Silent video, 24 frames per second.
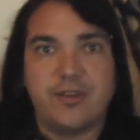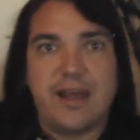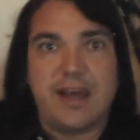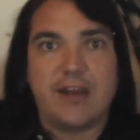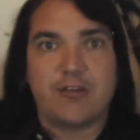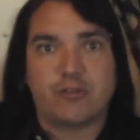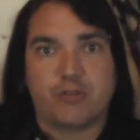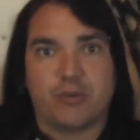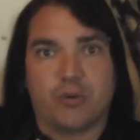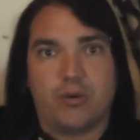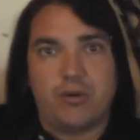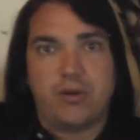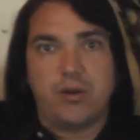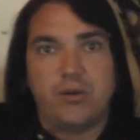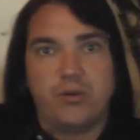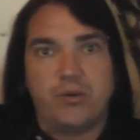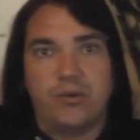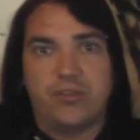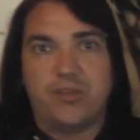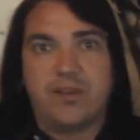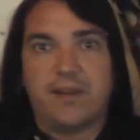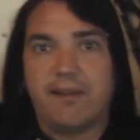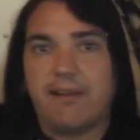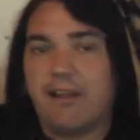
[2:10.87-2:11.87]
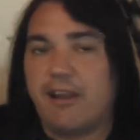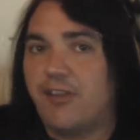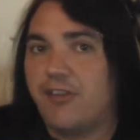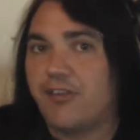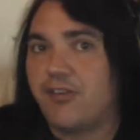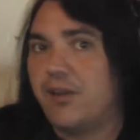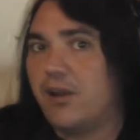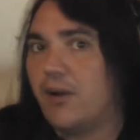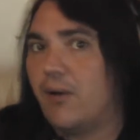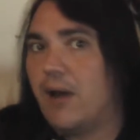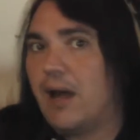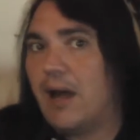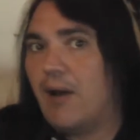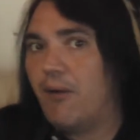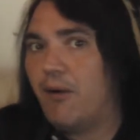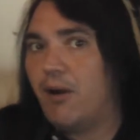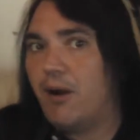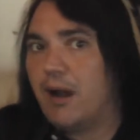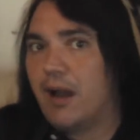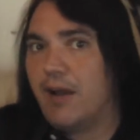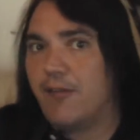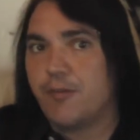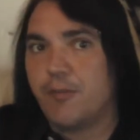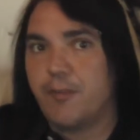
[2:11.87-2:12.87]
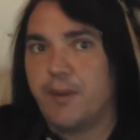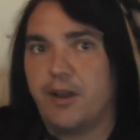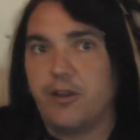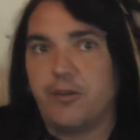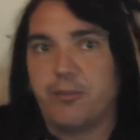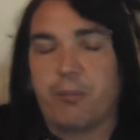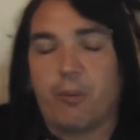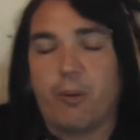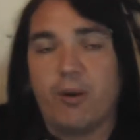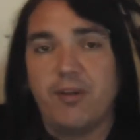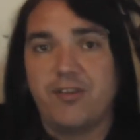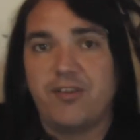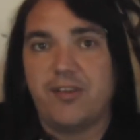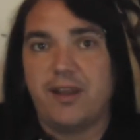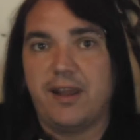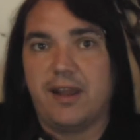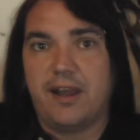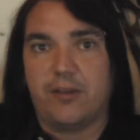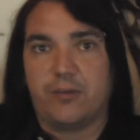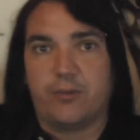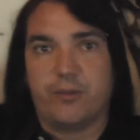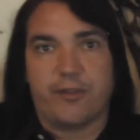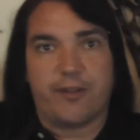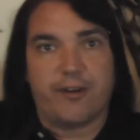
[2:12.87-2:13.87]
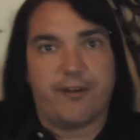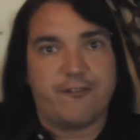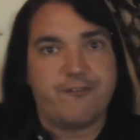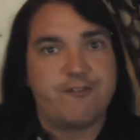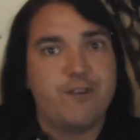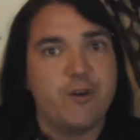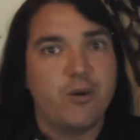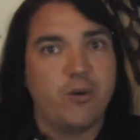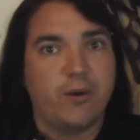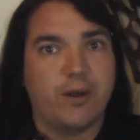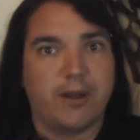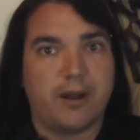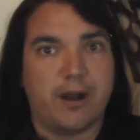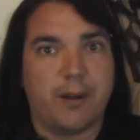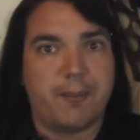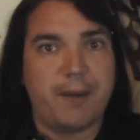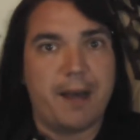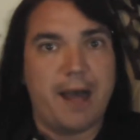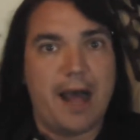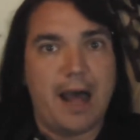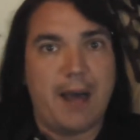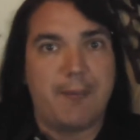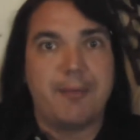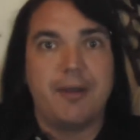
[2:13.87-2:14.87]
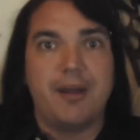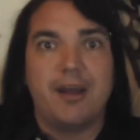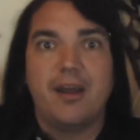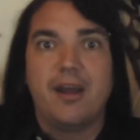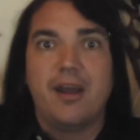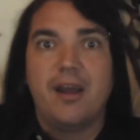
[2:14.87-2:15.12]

Natural News, that let us know how our government is poisoning us with our food and our pop,